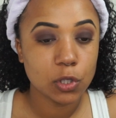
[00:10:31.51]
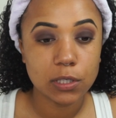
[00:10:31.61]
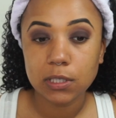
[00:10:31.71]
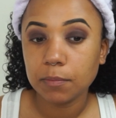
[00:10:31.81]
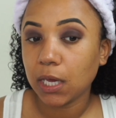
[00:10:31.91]

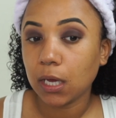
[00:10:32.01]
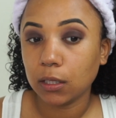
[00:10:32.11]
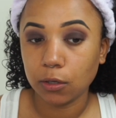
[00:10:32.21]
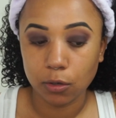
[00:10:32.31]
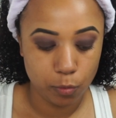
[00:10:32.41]
Just to make it a
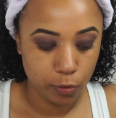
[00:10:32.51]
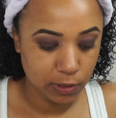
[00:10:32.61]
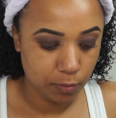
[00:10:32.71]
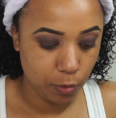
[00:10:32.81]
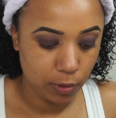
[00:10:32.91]
little more
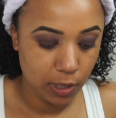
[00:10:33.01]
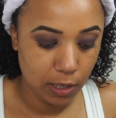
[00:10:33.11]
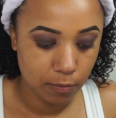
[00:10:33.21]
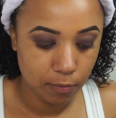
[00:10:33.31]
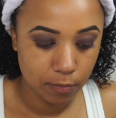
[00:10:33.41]
smoky.